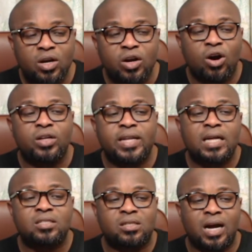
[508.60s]
on
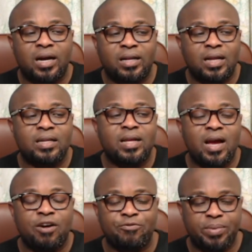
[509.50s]
that track that they
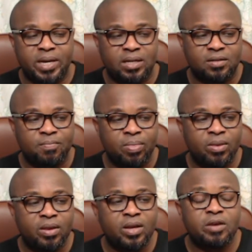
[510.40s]
have been,
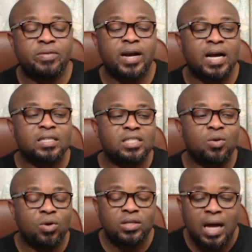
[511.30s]
if they can see
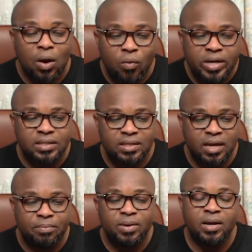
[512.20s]
what awaits
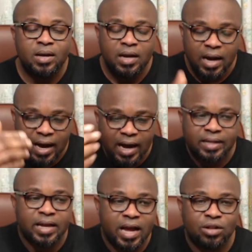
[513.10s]
them
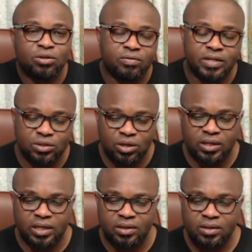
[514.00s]
at the end of the
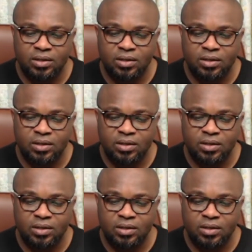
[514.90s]
tunnel,